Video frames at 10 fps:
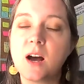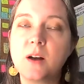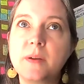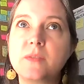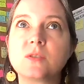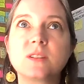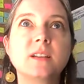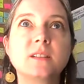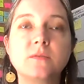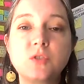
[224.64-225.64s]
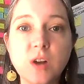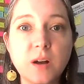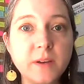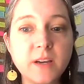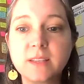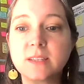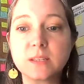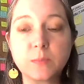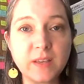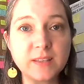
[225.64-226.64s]
And there's lots of drama and
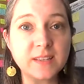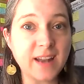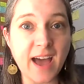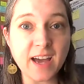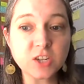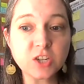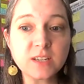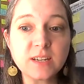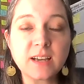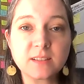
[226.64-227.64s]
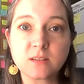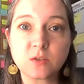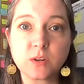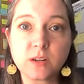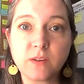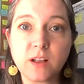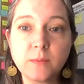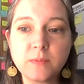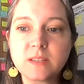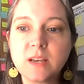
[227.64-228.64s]
suspense and action as the story
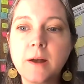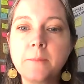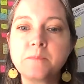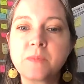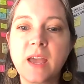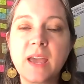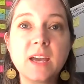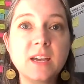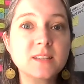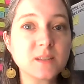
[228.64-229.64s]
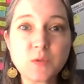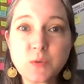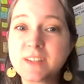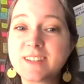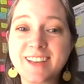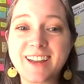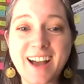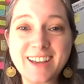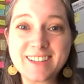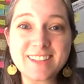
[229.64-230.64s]
develops, and some twists that
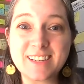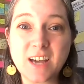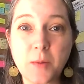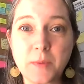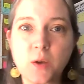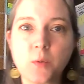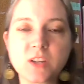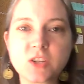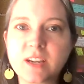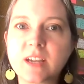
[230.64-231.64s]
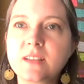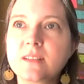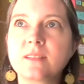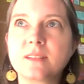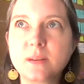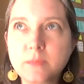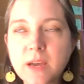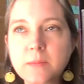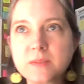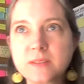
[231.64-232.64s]
I didn't see coming, which it can
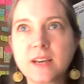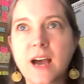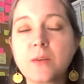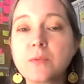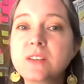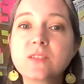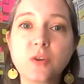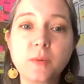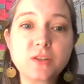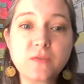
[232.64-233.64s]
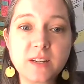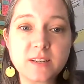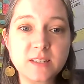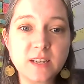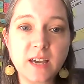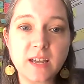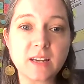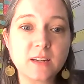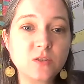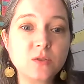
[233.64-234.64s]
sometimes, I read so much fantasy and
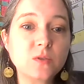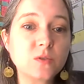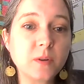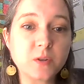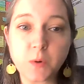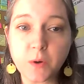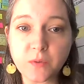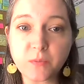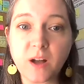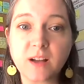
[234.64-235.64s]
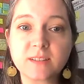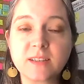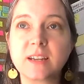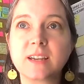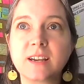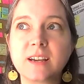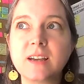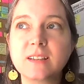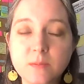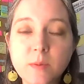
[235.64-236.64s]
I do so much work with plots that it can
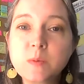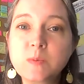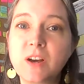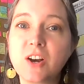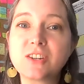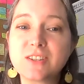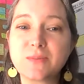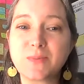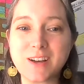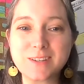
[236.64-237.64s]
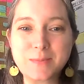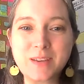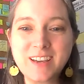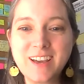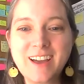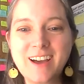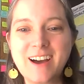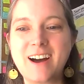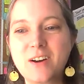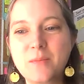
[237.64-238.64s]
sometimes be hard to surprise me.
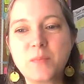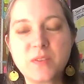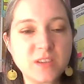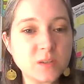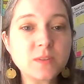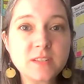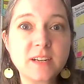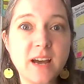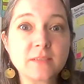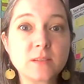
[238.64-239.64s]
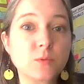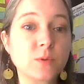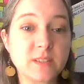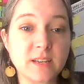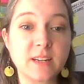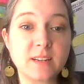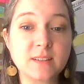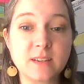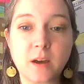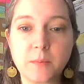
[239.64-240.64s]
But this one did have some twists I
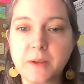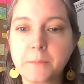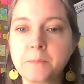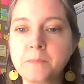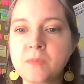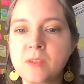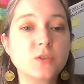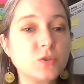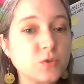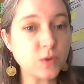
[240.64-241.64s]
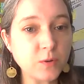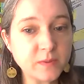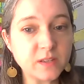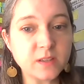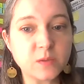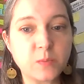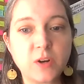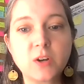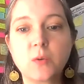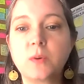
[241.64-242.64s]
didn't see coming. The tropes in this
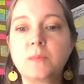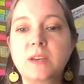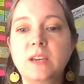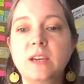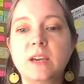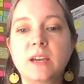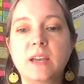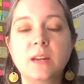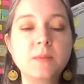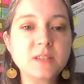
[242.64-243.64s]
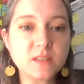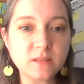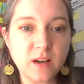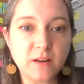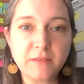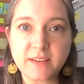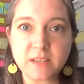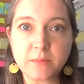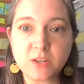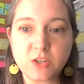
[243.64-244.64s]
book would be enemies to love,
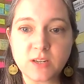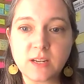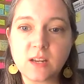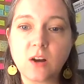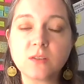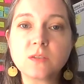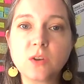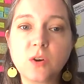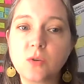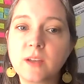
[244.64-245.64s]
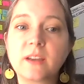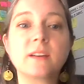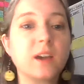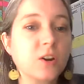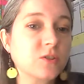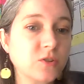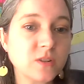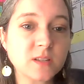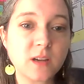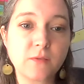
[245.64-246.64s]
as I mentioned, and also like a character
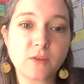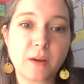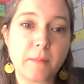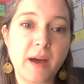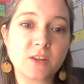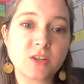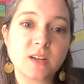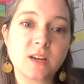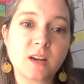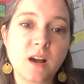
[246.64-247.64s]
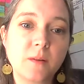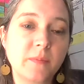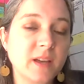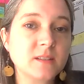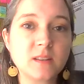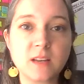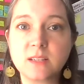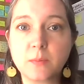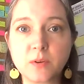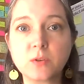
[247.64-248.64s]
discovering magic. That's a
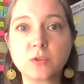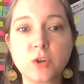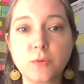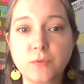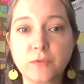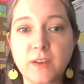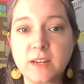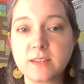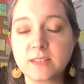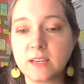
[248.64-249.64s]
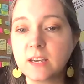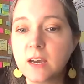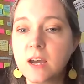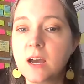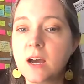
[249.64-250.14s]
typical trope for fantasy.